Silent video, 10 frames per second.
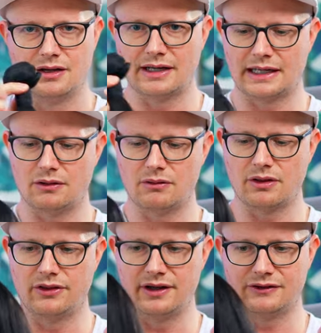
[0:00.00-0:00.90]
Now,
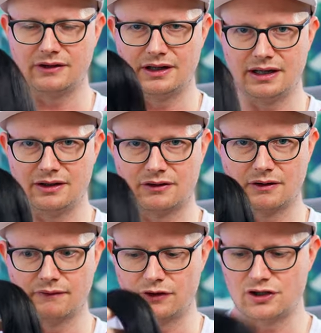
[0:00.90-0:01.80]
this is
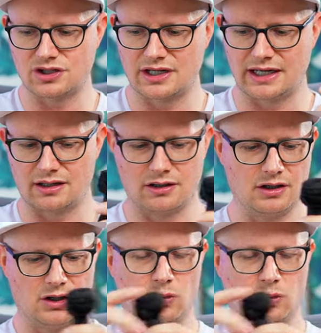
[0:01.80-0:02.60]
virgin hair,